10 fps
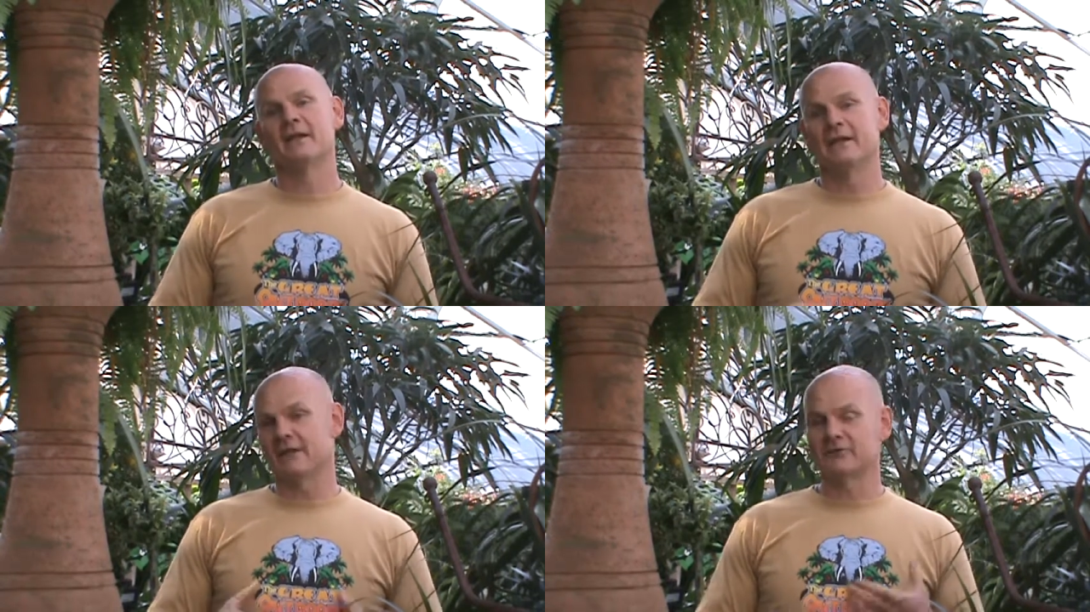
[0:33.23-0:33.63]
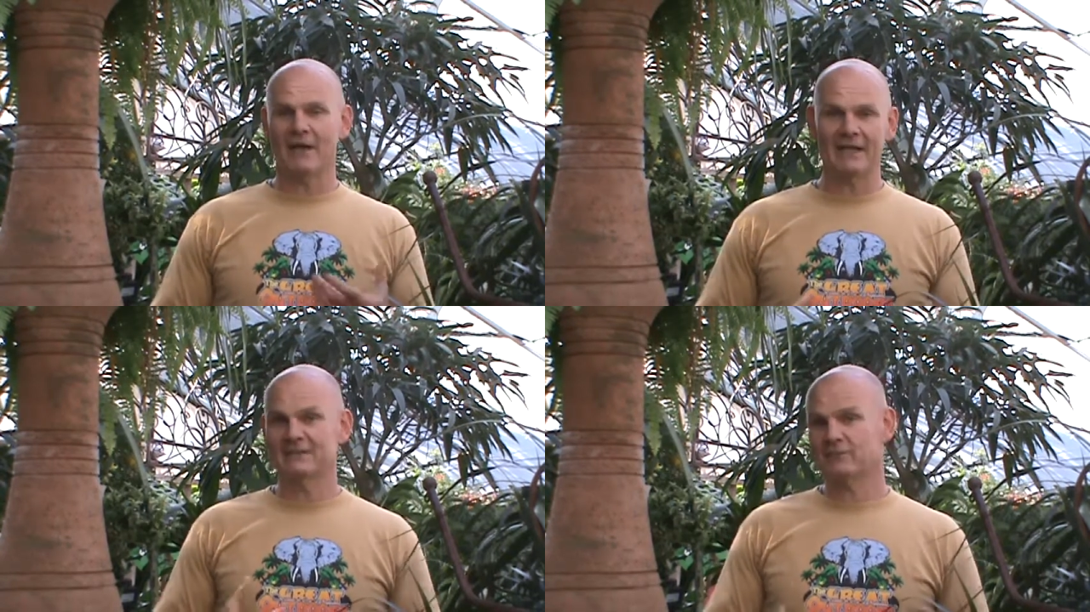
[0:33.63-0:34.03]
Now,
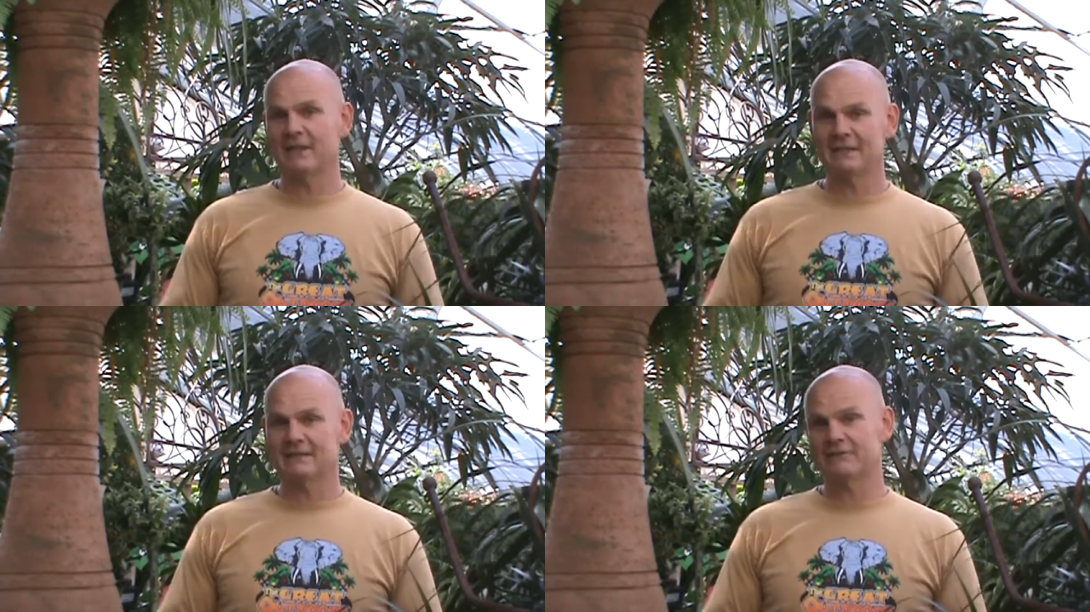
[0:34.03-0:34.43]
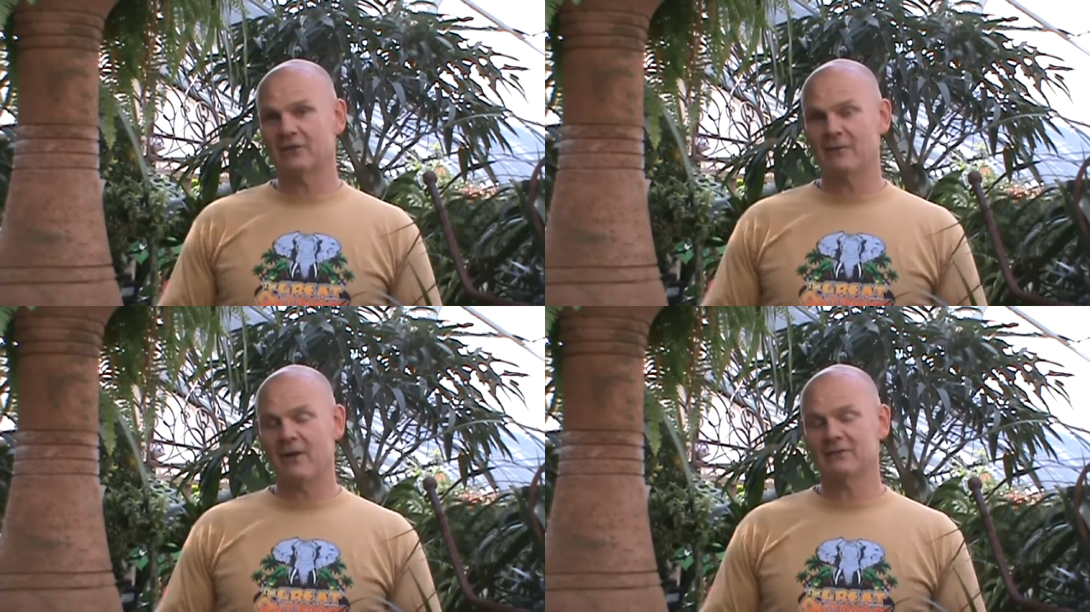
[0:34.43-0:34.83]
dry is a relative
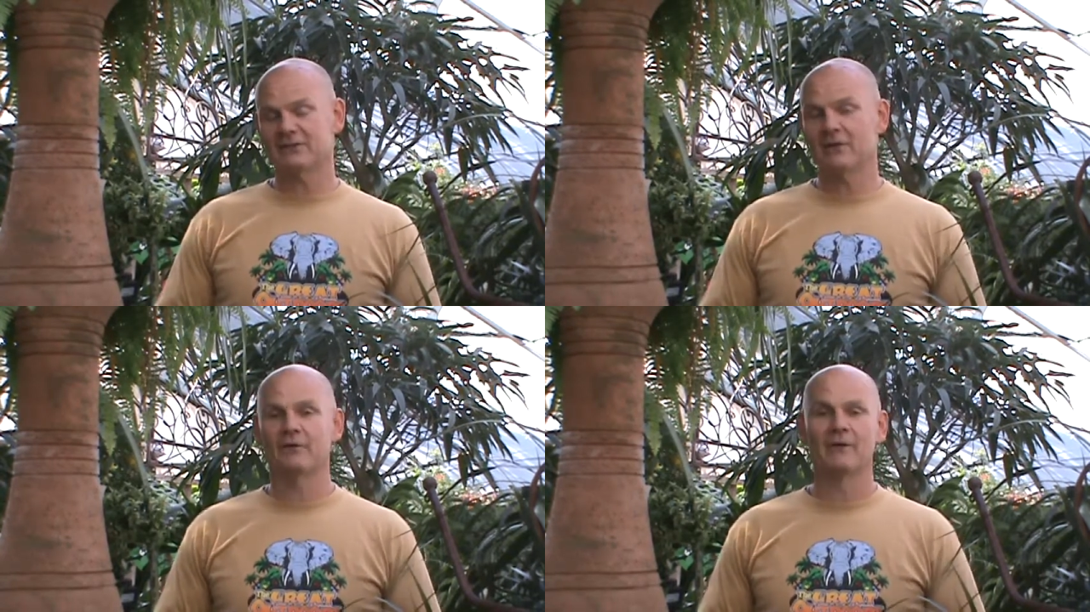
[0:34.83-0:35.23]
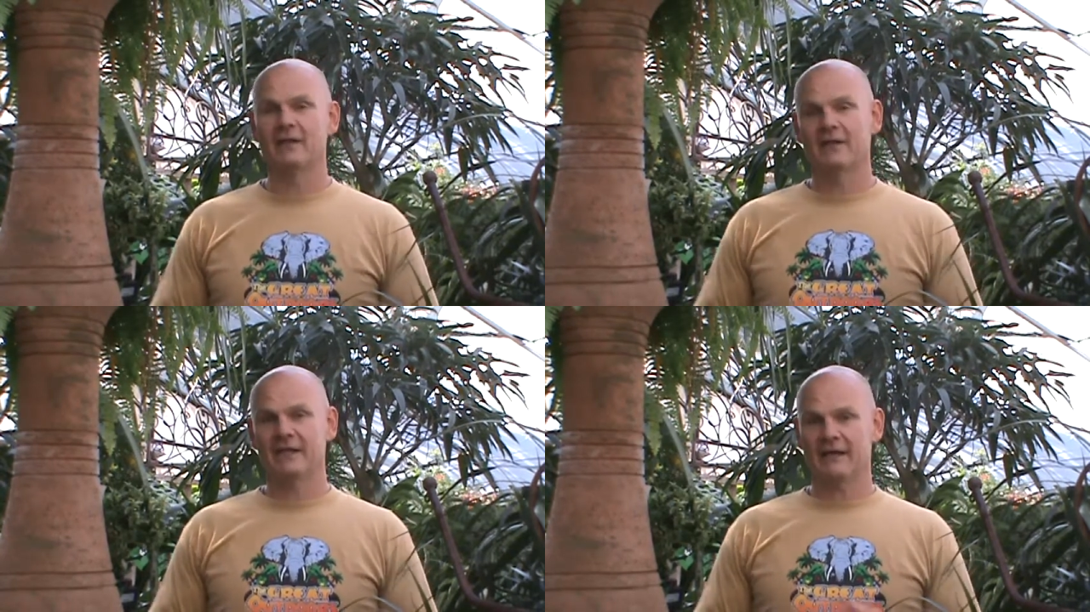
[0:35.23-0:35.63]
term also.
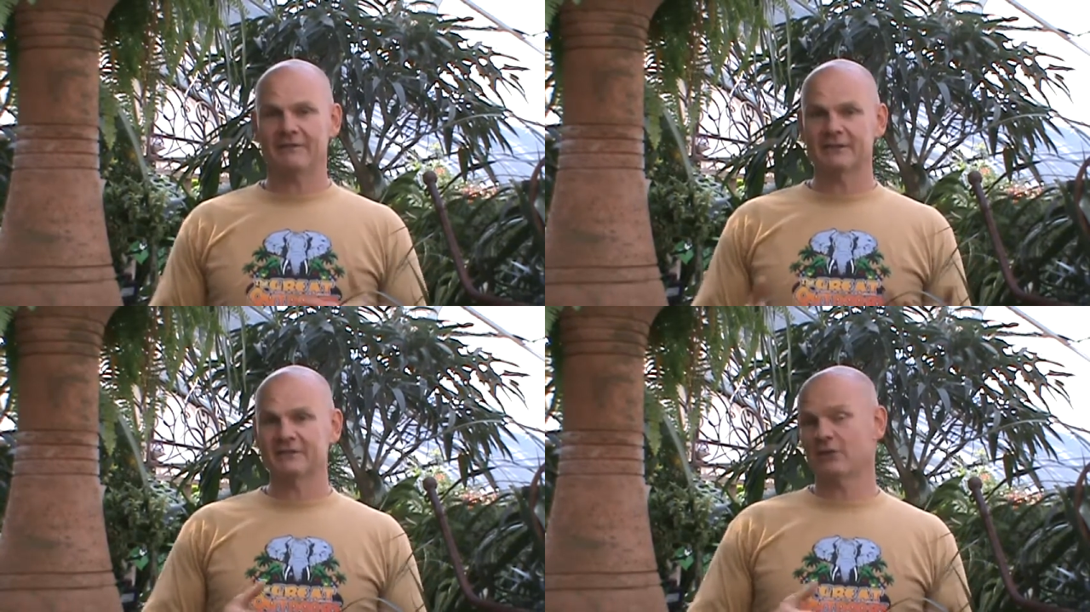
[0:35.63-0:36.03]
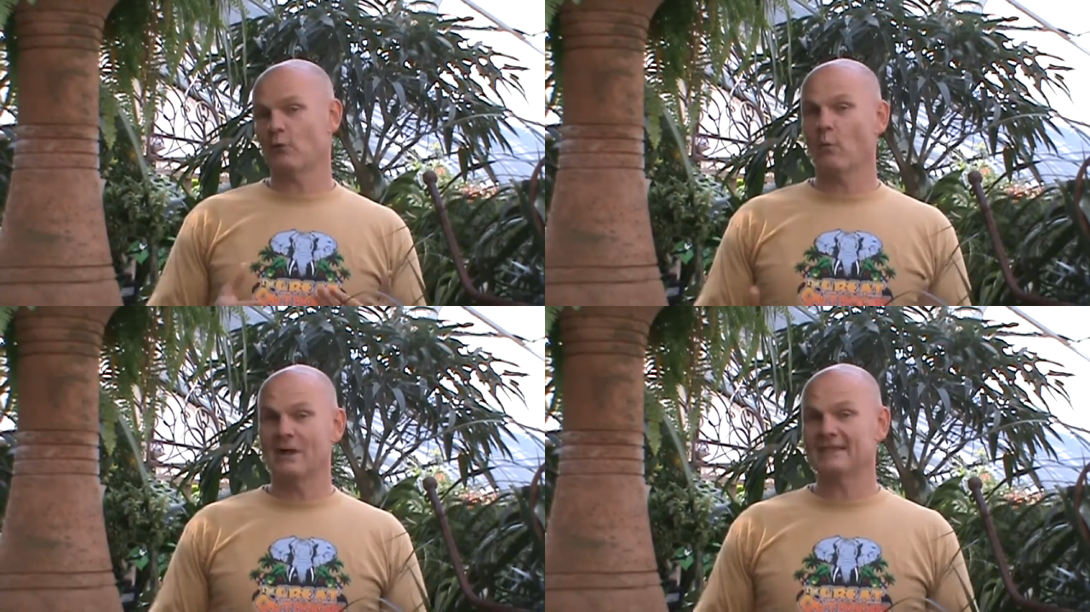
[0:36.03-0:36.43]
You have to
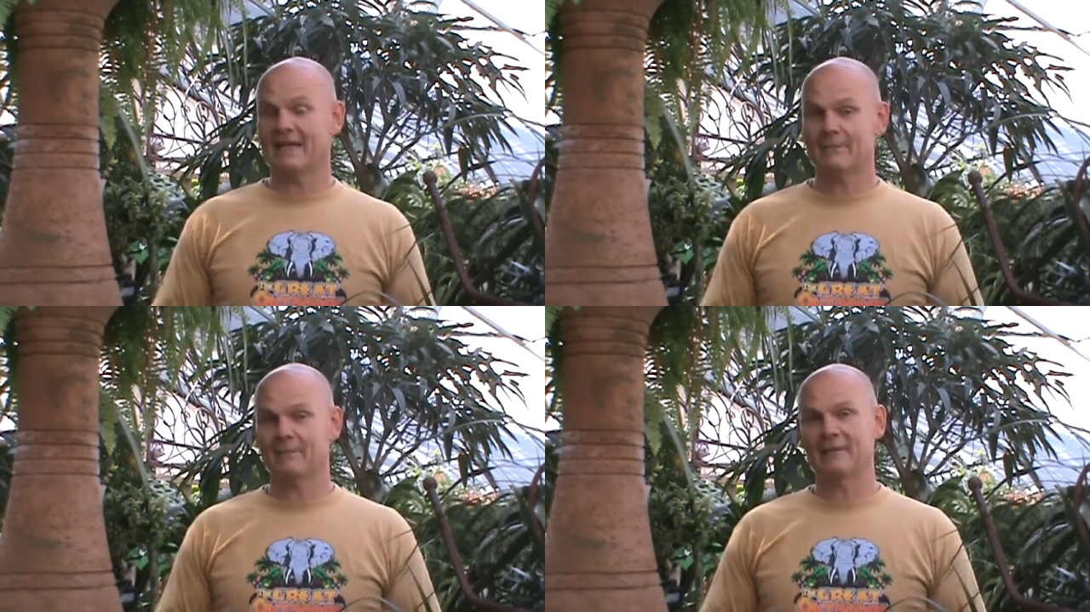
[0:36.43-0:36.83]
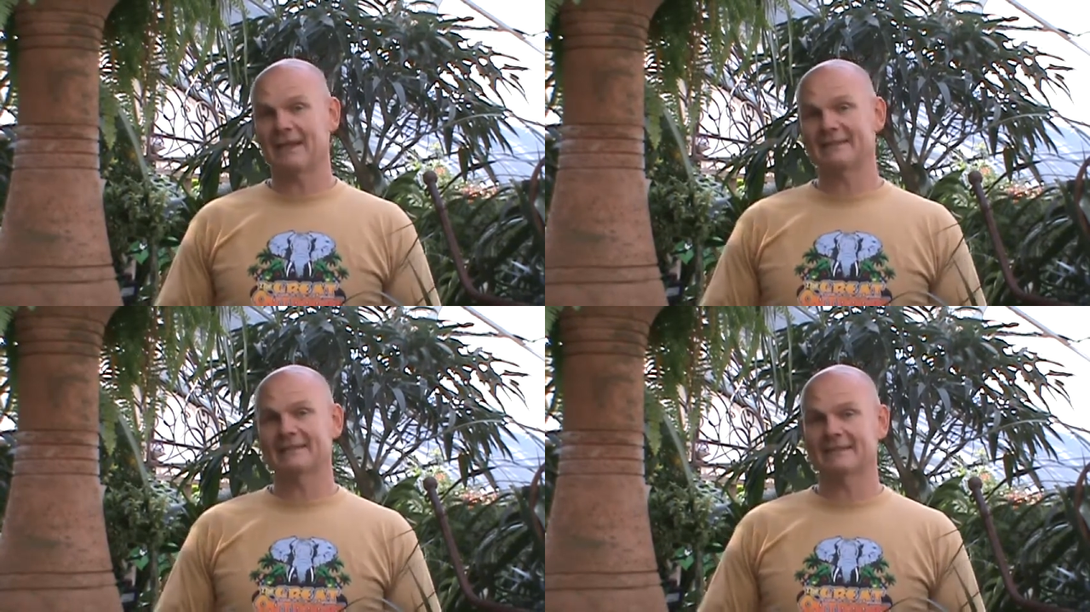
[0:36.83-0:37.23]
consider what type of
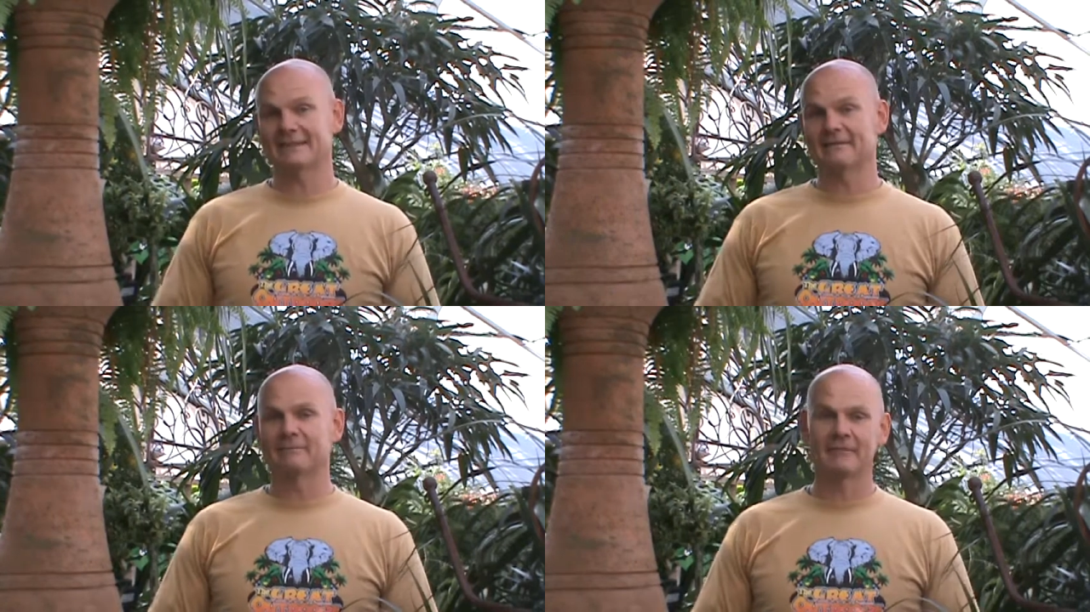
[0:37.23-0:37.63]
plant is it.